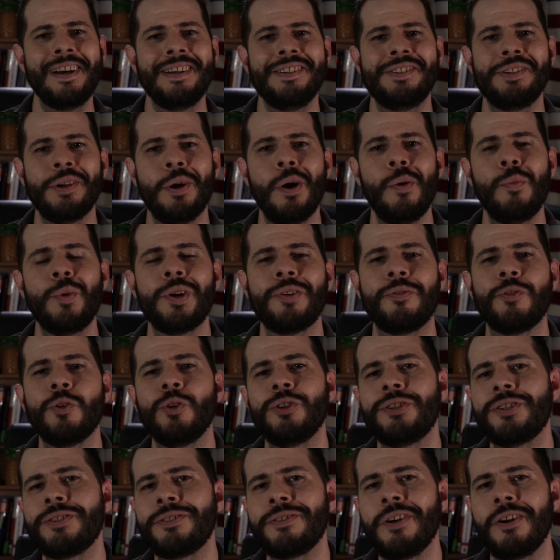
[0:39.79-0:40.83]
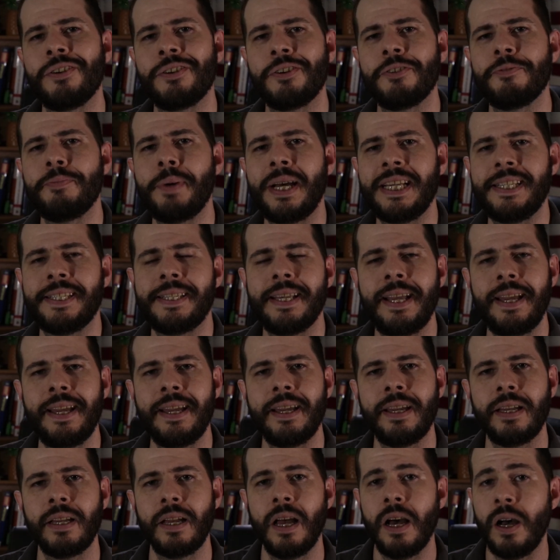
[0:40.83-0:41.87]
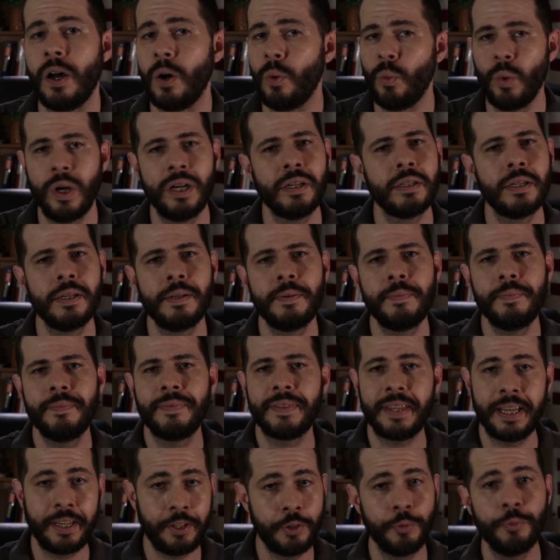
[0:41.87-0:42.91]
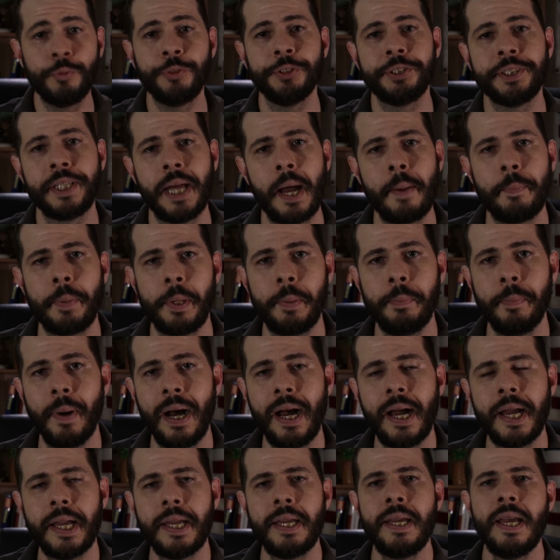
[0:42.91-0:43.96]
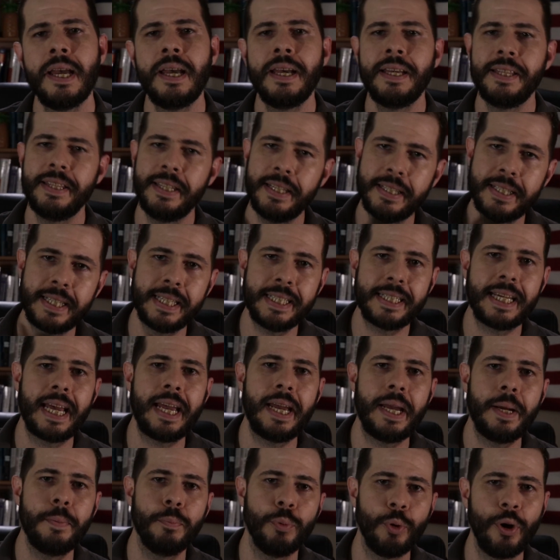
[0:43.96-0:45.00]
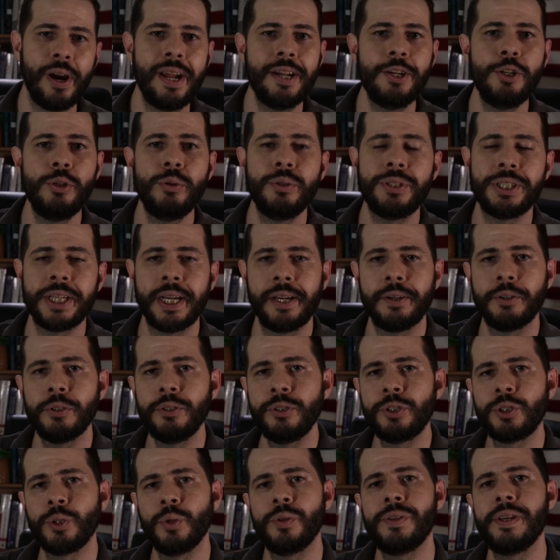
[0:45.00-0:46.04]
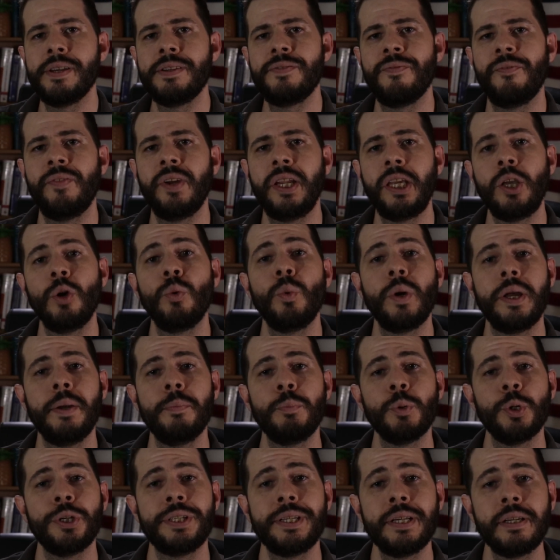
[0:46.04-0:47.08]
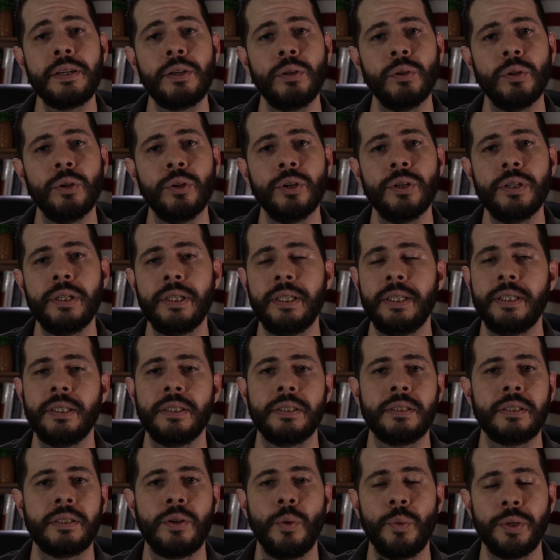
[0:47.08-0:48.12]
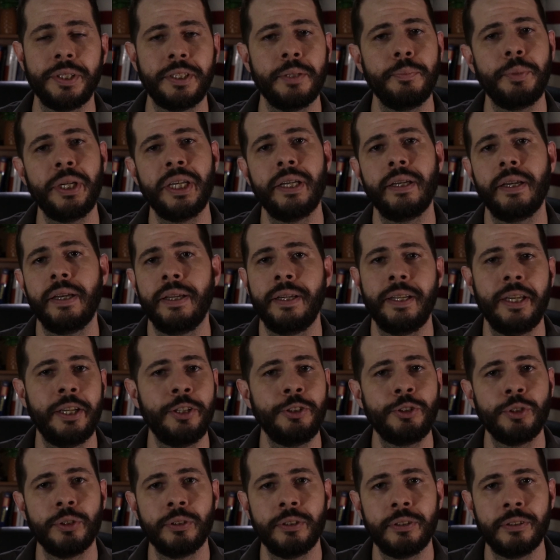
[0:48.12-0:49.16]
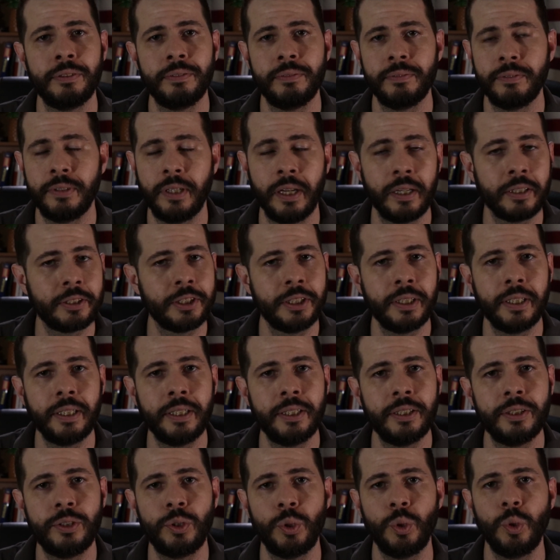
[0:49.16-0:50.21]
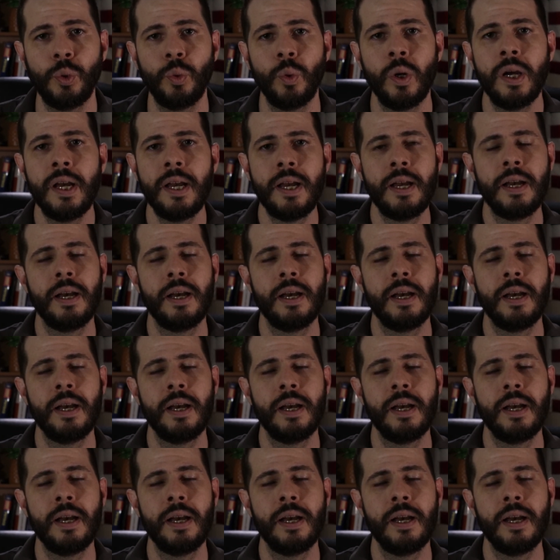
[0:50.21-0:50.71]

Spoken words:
So I want to first start off by saying welcome. Thank you for stopping by. This is a brand new channel, so this video in particular is going to be an introduction to